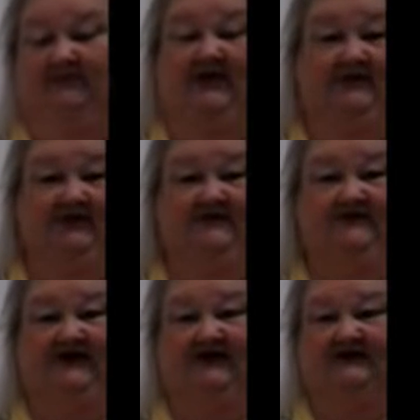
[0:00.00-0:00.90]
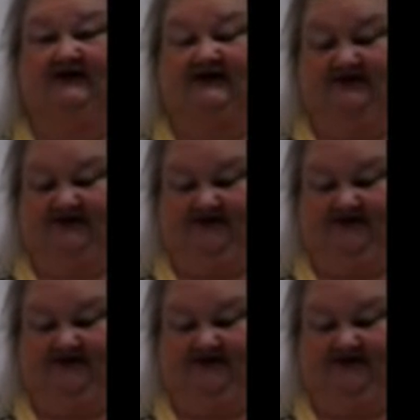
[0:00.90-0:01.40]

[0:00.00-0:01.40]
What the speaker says: Maybe I'll do that at the end of this